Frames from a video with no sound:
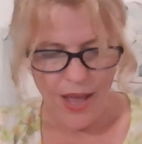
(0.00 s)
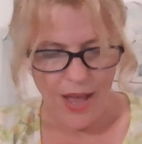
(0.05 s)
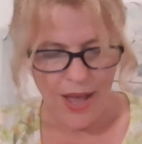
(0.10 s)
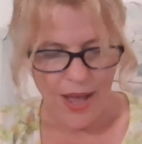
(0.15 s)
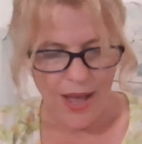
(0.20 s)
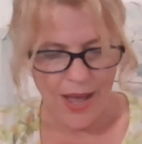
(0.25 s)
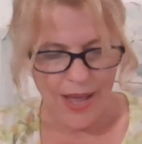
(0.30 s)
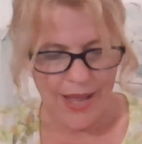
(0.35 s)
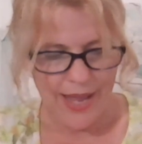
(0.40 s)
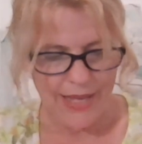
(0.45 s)

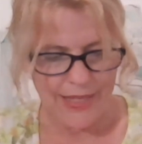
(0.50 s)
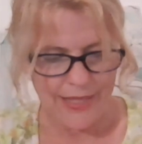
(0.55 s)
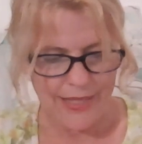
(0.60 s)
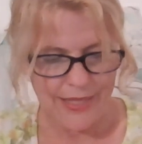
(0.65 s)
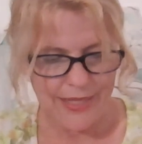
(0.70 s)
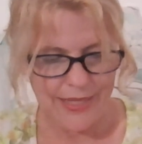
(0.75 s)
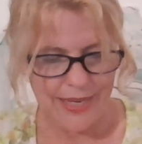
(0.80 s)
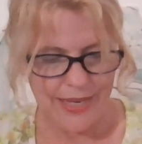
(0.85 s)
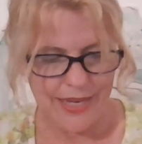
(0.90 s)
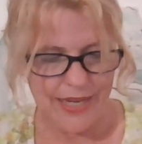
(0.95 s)
I had
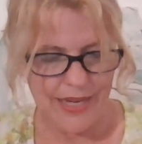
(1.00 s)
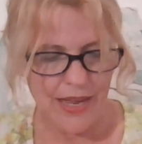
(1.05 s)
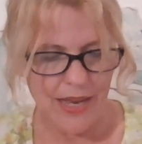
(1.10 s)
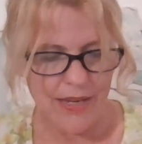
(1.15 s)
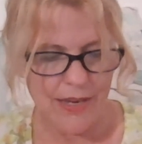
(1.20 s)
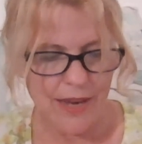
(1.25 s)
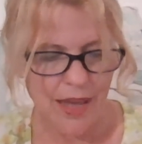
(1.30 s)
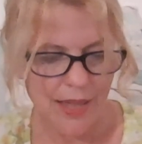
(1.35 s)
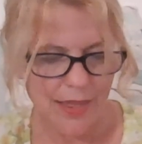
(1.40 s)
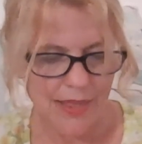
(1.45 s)
seen
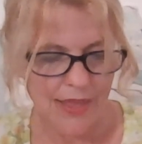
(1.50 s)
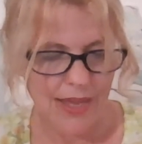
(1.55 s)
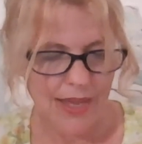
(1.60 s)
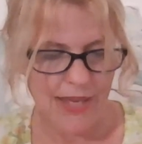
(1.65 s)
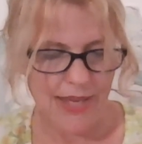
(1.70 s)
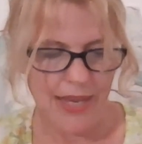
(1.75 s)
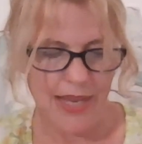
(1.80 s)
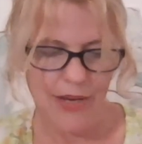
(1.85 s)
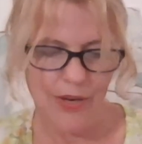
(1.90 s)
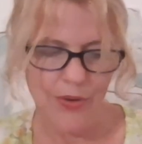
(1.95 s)

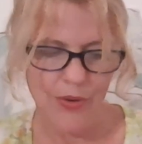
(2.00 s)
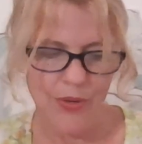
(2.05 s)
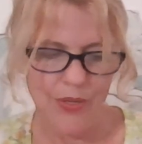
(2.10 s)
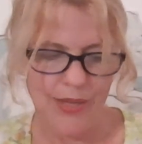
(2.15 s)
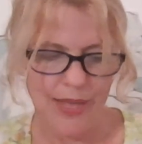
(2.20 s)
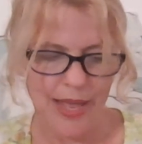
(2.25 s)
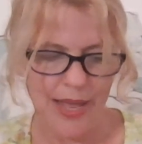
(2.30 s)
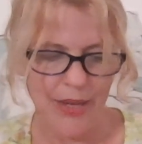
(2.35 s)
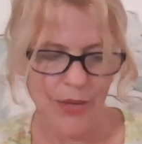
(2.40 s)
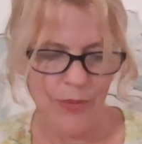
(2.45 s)
nothing in her
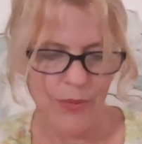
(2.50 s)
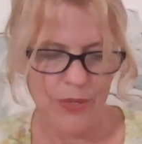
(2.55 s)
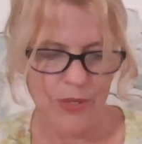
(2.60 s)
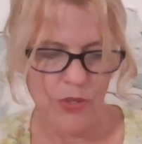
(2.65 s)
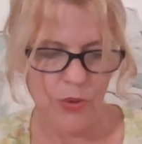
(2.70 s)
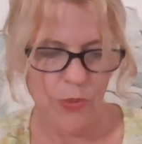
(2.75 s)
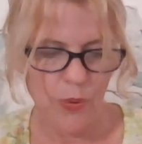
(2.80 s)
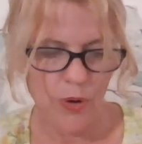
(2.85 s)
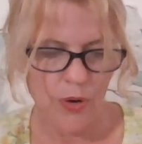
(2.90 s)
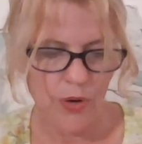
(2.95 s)
language
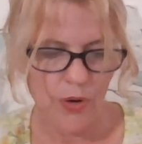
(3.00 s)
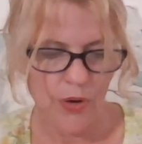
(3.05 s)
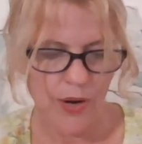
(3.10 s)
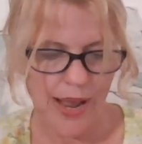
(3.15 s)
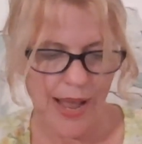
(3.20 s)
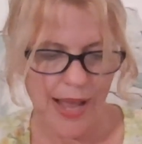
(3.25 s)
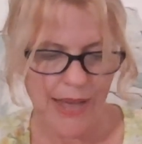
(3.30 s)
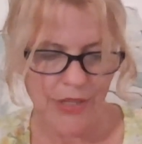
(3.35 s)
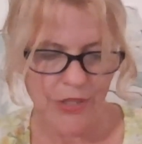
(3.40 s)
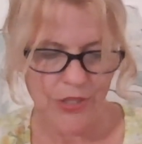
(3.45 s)
or her
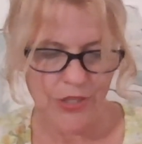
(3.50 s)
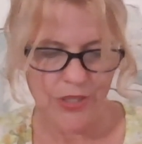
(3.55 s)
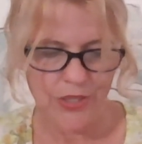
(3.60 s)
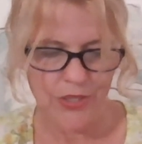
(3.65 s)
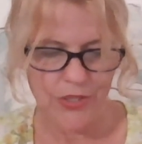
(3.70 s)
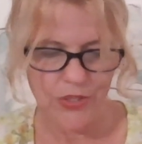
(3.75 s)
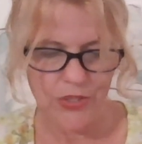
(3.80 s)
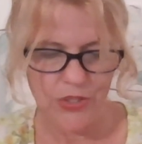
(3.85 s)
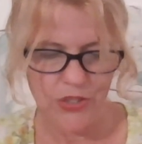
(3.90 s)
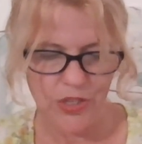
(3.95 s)

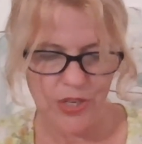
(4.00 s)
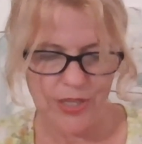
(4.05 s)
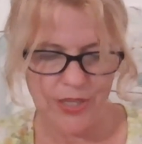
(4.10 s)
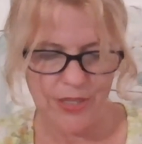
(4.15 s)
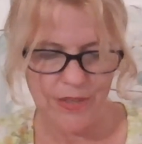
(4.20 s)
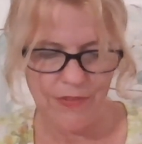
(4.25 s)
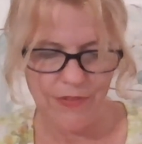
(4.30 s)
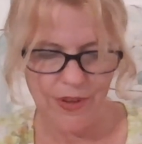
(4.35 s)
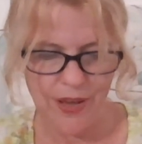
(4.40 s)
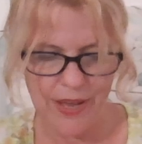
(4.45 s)
actions to
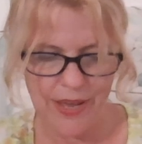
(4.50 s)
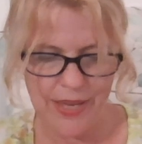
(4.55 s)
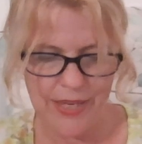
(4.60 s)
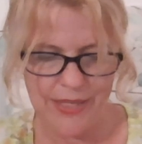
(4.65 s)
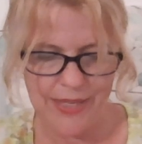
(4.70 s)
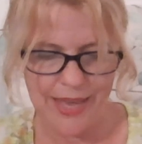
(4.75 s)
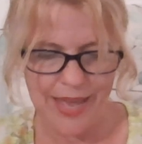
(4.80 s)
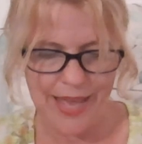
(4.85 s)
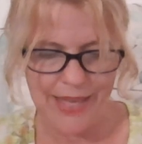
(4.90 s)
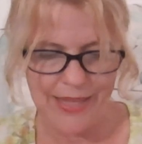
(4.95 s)
justify
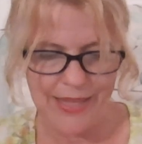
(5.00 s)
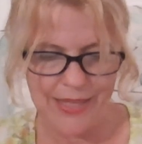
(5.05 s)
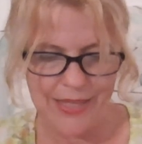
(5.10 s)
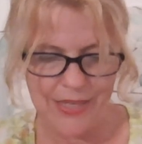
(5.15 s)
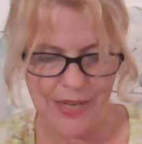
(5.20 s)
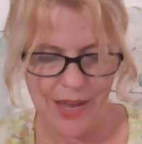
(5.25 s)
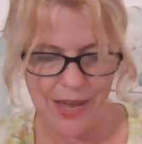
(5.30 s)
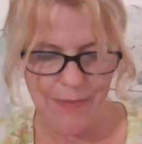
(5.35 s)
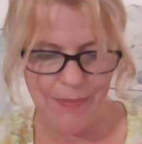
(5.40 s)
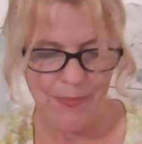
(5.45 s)
it at the
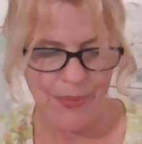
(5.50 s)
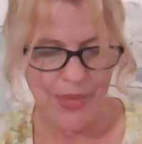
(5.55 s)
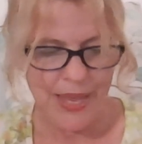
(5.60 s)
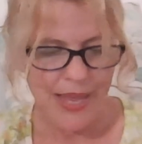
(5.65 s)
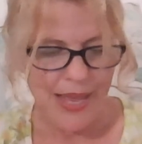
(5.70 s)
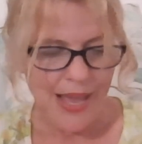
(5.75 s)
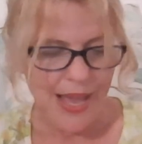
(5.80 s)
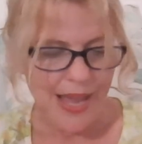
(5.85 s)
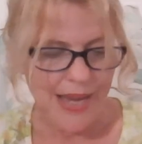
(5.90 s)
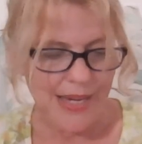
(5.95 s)
time,
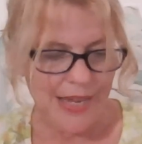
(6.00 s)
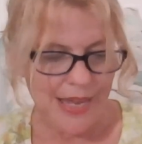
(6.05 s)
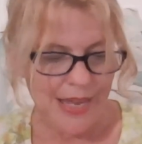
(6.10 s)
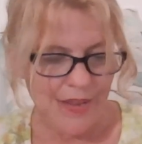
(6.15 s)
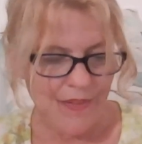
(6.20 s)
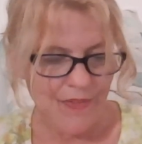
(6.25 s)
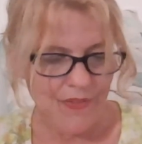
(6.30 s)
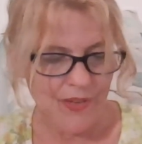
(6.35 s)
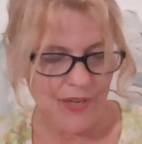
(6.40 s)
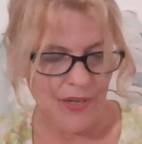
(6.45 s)
and
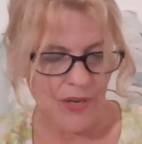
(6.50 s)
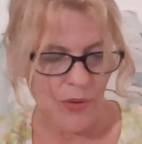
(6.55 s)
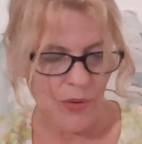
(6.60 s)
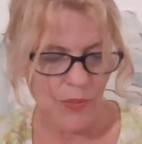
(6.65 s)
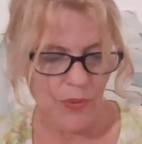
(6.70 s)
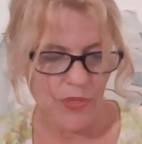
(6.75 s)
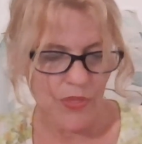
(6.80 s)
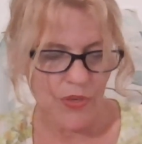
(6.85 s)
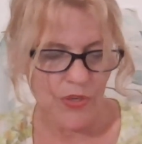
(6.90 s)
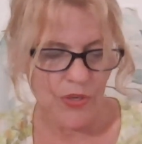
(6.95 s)
even
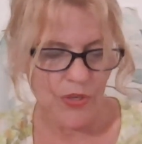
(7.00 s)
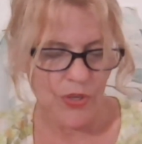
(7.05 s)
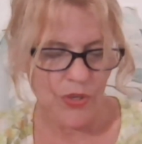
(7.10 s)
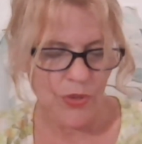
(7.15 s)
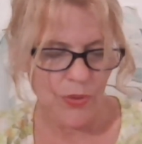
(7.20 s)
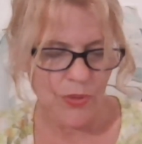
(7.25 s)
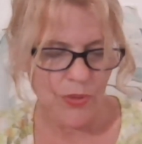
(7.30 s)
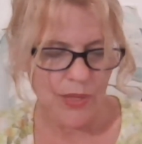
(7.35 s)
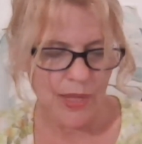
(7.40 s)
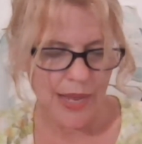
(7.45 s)
with the
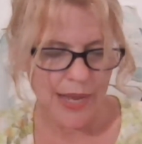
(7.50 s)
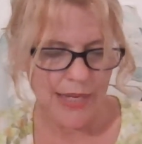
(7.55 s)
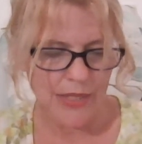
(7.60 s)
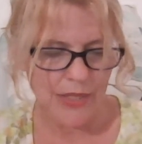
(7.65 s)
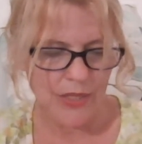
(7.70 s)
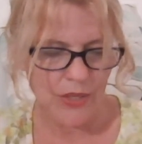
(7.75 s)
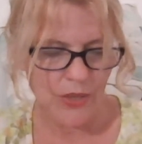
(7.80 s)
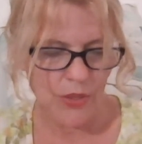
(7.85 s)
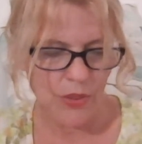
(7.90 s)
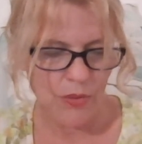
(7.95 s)
new
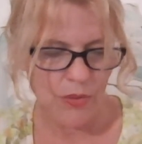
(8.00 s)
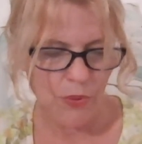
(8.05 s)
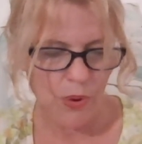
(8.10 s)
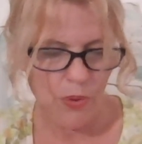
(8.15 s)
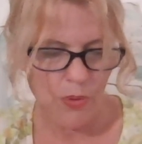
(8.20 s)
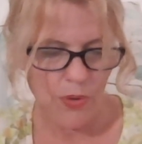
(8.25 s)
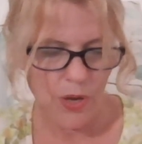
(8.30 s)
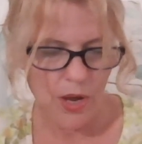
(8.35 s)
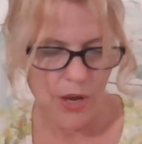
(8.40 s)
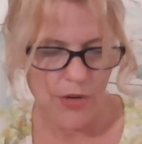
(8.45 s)
light
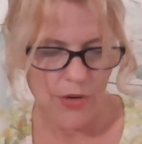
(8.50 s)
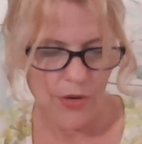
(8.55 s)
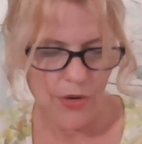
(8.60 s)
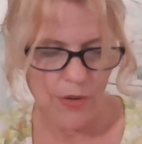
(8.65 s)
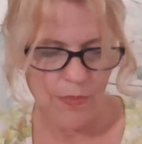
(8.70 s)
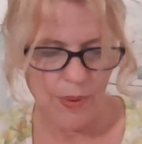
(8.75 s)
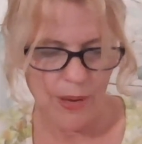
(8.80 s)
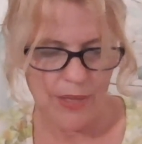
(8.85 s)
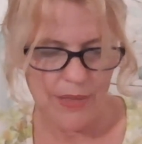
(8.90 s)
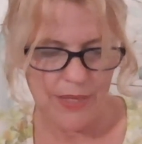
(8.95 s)
thrown on
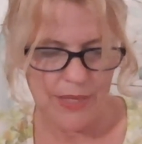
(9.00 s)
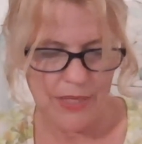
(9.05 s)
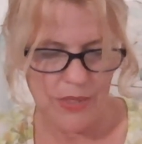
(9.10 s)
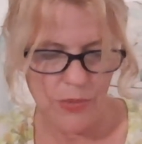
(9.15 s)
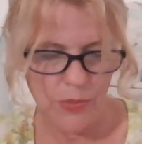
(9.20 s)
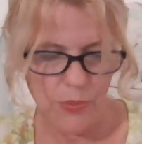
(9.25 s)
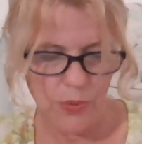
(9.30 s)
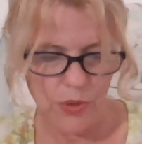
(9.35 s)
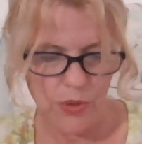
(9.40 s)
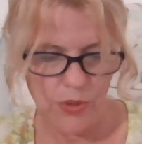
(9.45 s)
her by
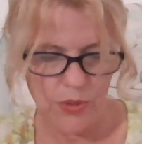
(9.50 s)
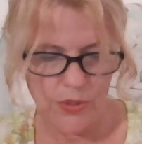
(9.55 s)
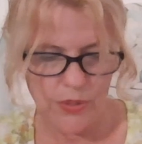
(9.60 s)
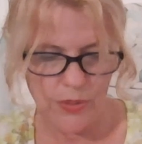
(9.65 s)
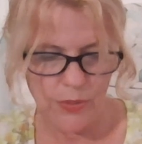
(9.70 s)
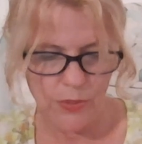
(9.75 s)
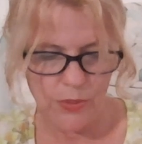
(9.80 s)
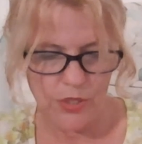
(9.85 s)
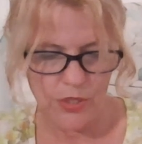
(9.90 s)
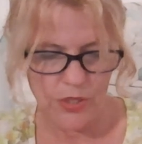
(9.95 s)
these
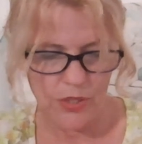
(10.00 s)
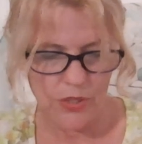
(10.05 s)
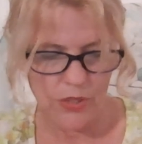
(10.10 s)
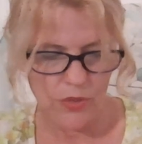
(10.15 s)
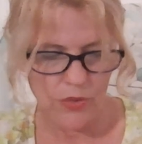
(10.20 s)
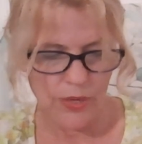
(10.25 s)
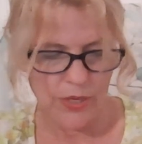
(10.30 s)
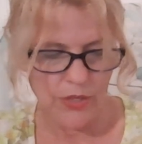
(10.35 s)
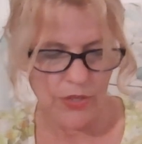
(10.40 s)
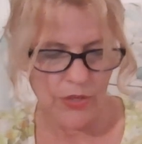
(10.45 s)
words, which the
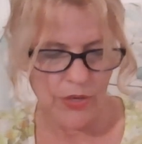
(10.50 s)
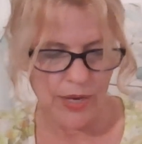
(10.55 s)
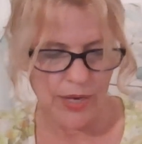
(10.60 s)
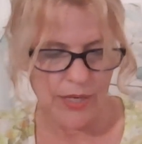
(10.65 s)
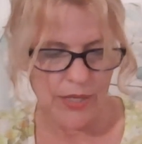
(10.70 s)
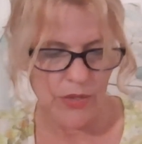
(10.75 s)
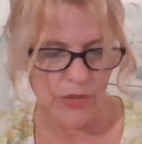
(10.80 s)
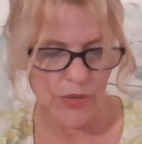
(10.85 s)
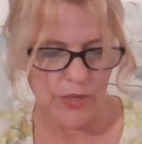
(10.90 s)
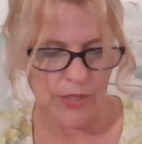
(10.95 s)
stranger
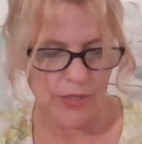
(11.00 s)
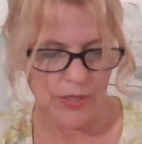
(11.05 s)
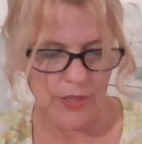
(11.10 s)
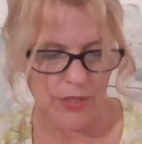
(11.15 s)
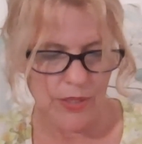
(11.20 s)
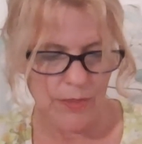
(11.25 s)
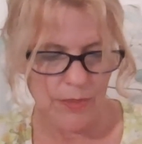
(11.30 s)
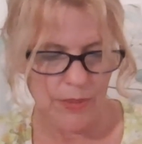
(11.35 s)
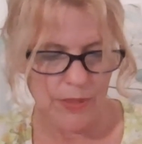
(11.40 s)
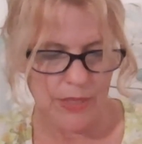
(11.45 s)
had addressed
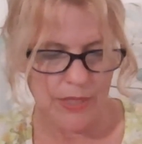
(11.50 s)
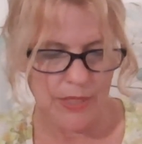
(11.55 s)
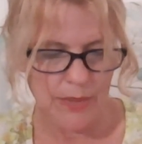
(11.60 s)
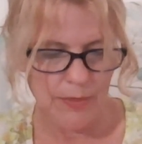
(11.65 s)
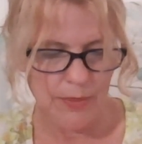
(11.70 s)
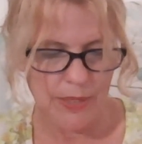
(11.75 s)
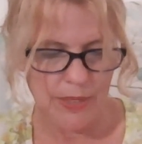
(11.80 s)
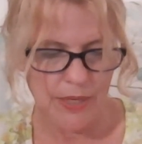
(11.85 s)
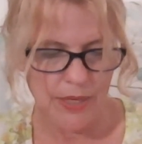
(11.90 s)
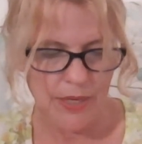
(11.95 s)
to the
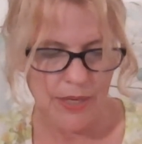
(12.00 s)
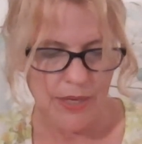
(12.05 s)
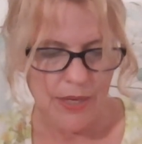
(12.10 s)
policeman,